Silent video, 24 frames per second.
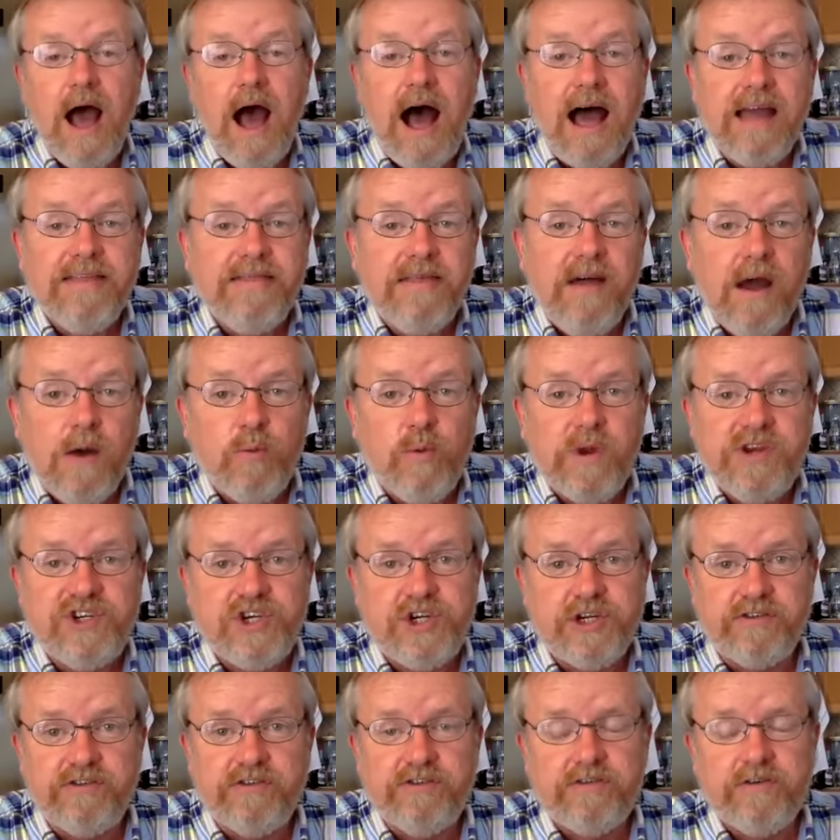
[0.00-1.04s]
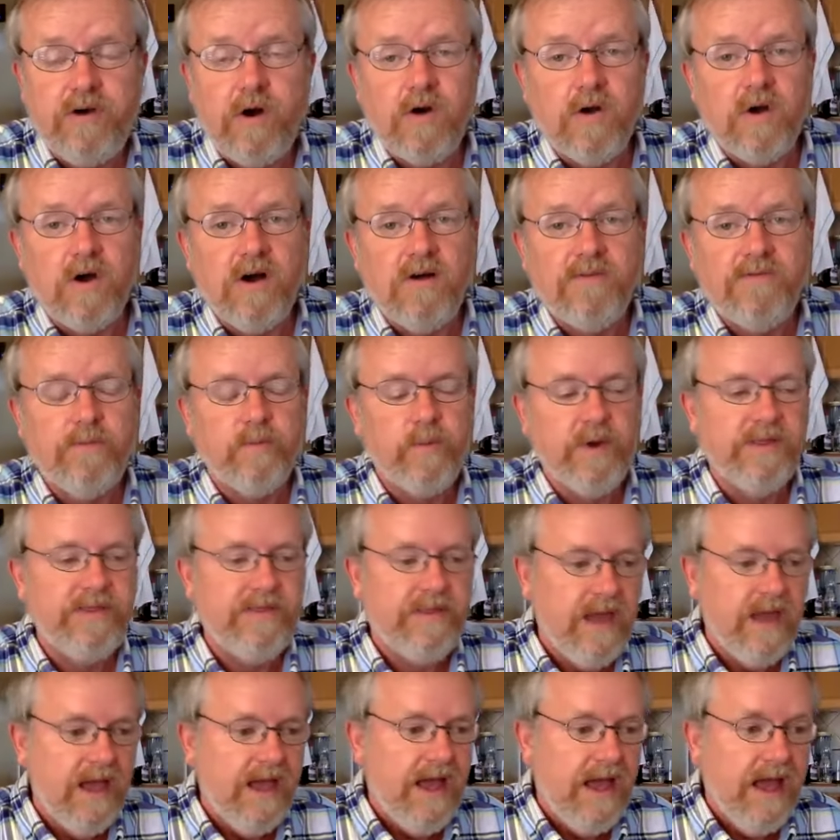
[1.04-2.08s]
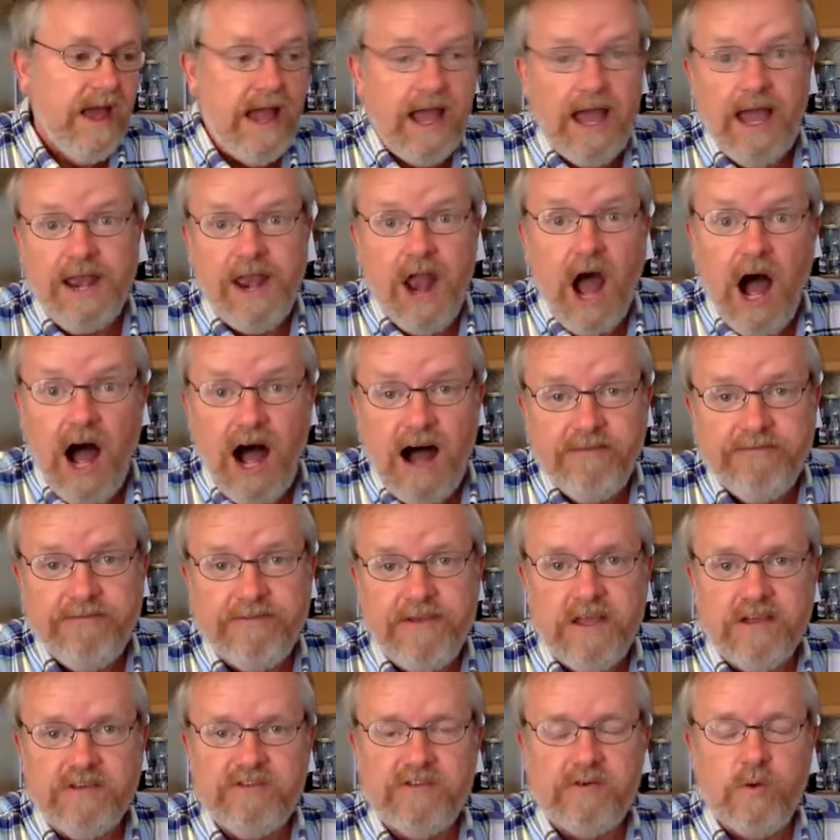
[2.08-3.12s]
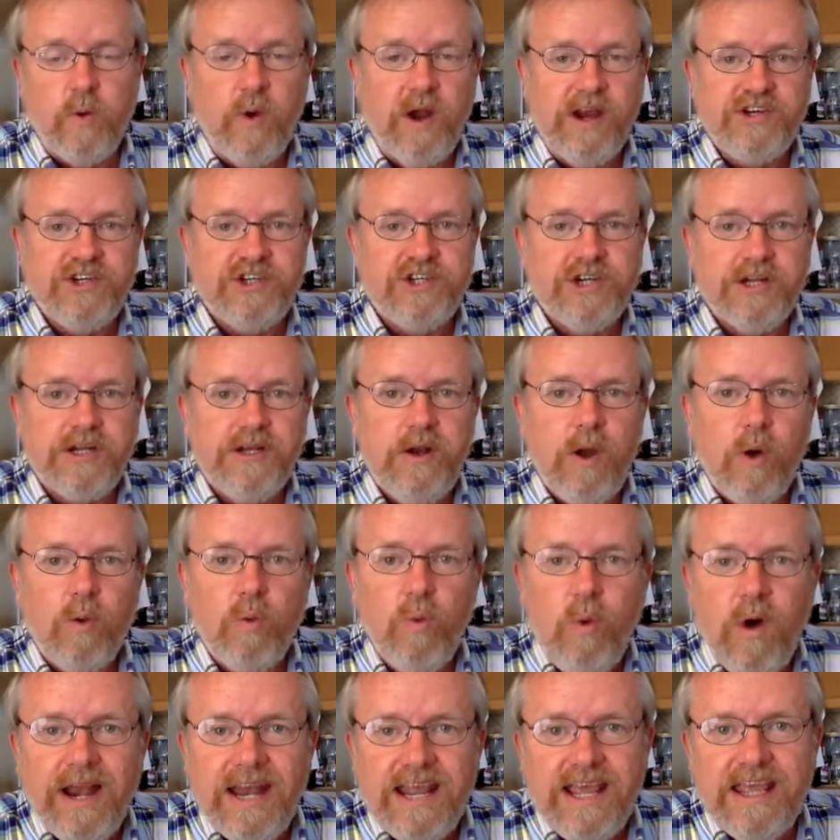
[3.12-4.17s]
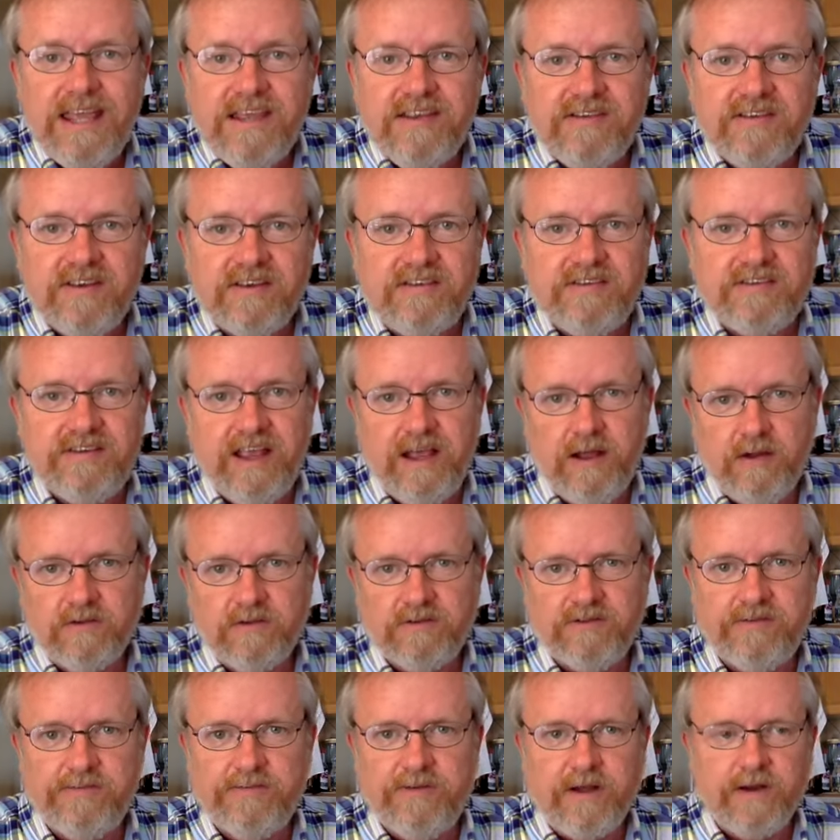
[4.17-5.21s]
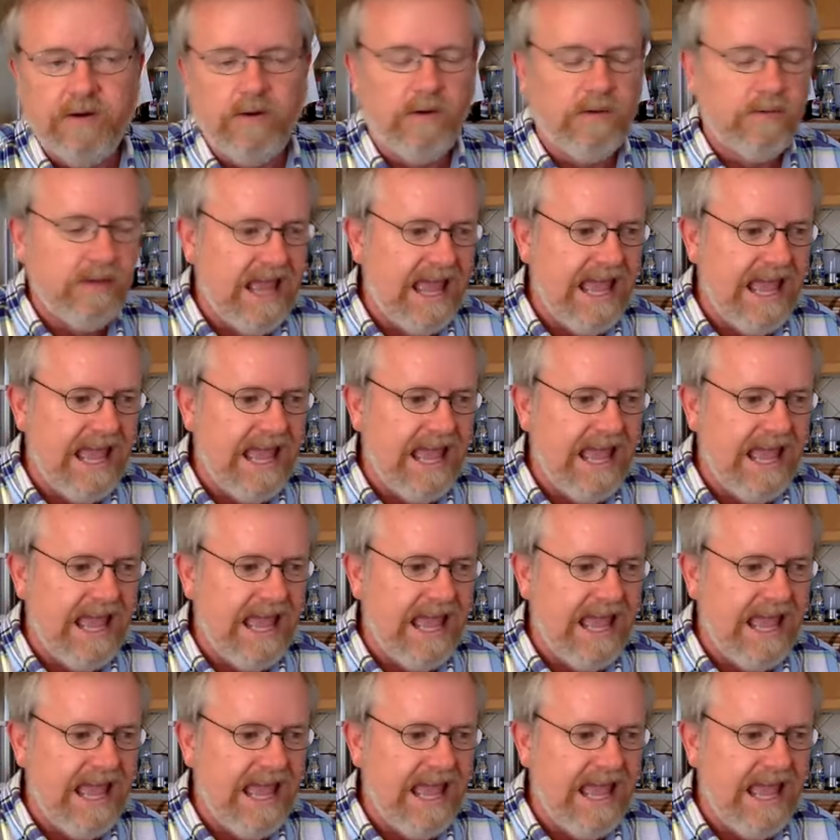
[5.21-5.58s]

I thought we should start off with an obvious question. What is a sales funnel?